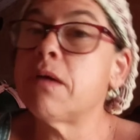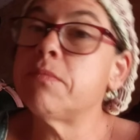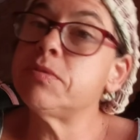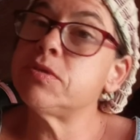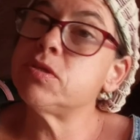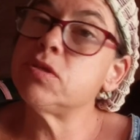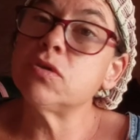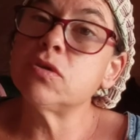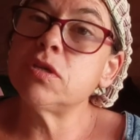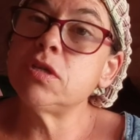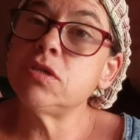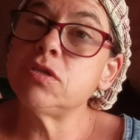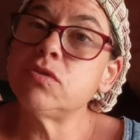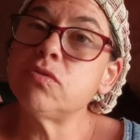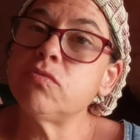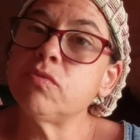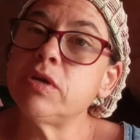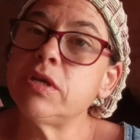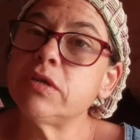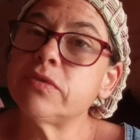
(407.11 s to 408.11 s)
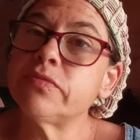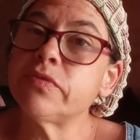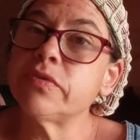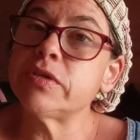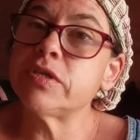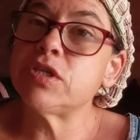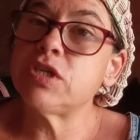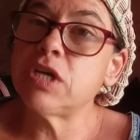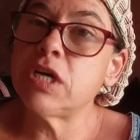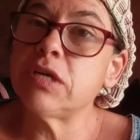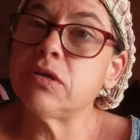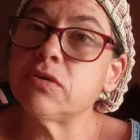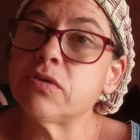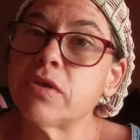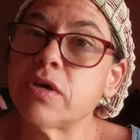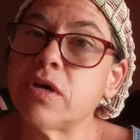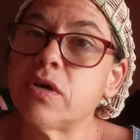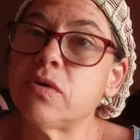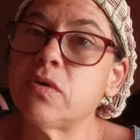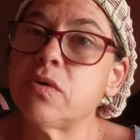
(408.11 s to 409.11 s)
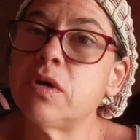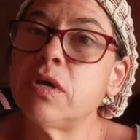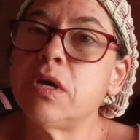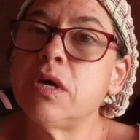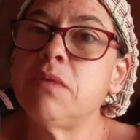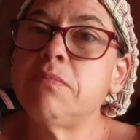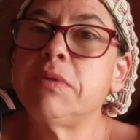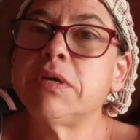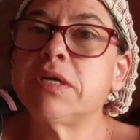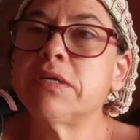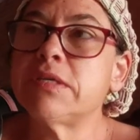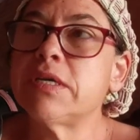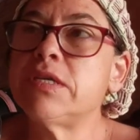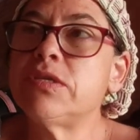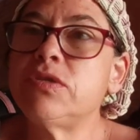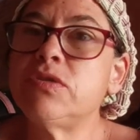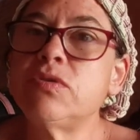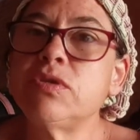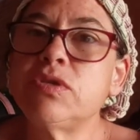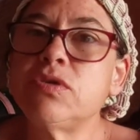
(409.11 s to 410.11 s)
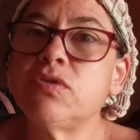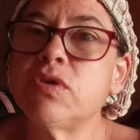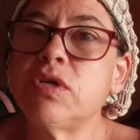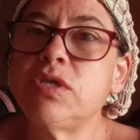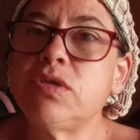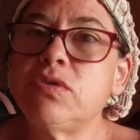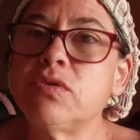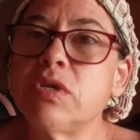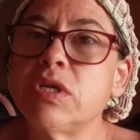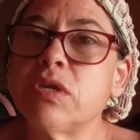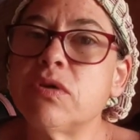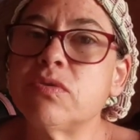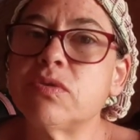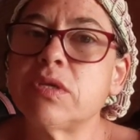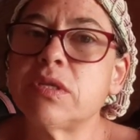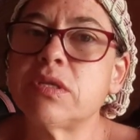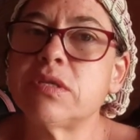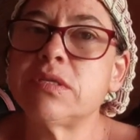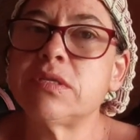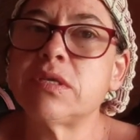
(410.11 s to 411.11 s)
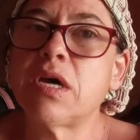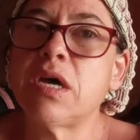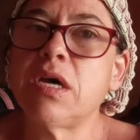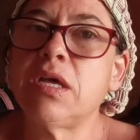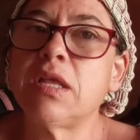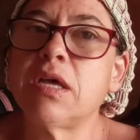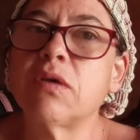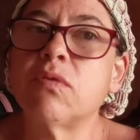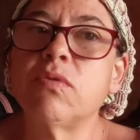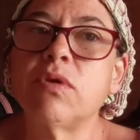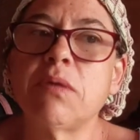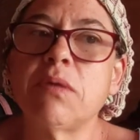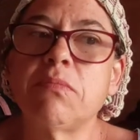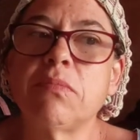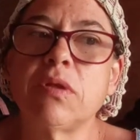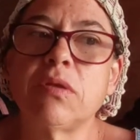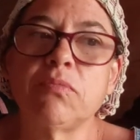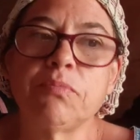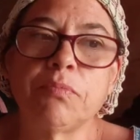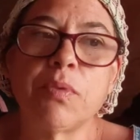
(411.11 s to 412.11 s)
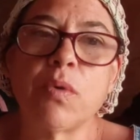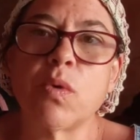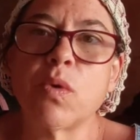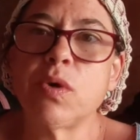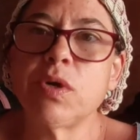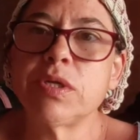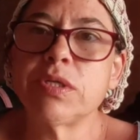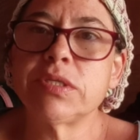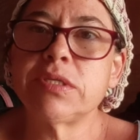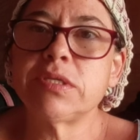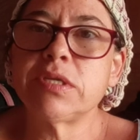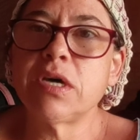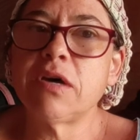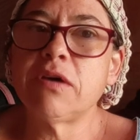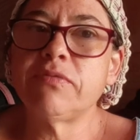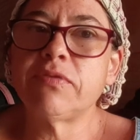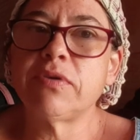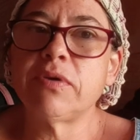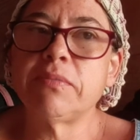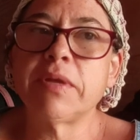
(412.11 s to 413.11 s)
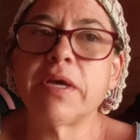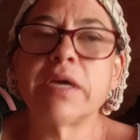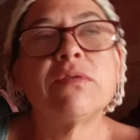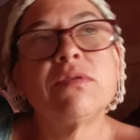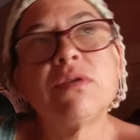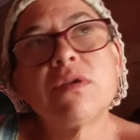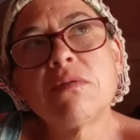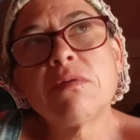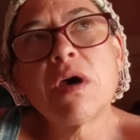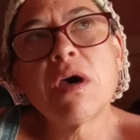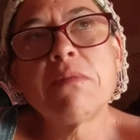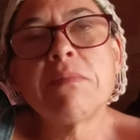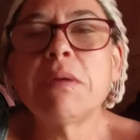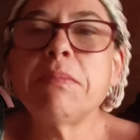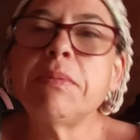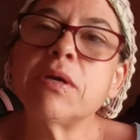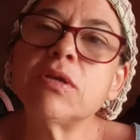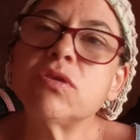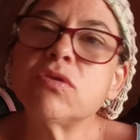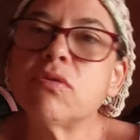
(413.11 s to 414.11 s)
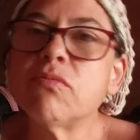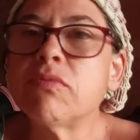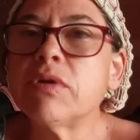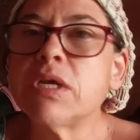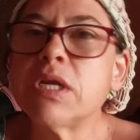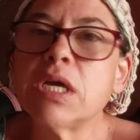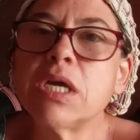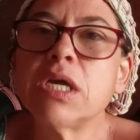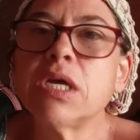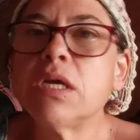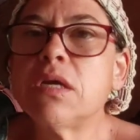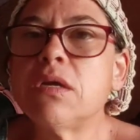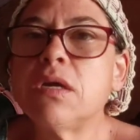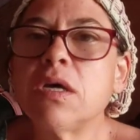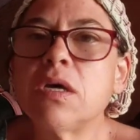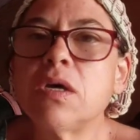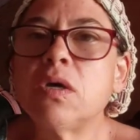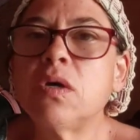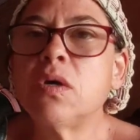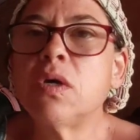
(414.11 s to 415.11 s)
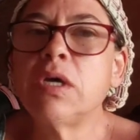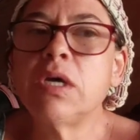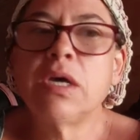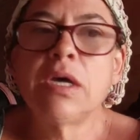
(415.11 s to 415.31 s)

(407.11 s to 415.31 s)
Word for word: I'm still gonna do readings for the channel though because I do enjoy doing those on the side. Like when I'm bored and stuff, I'm like, you know what, maybe I'll do a reading, you know?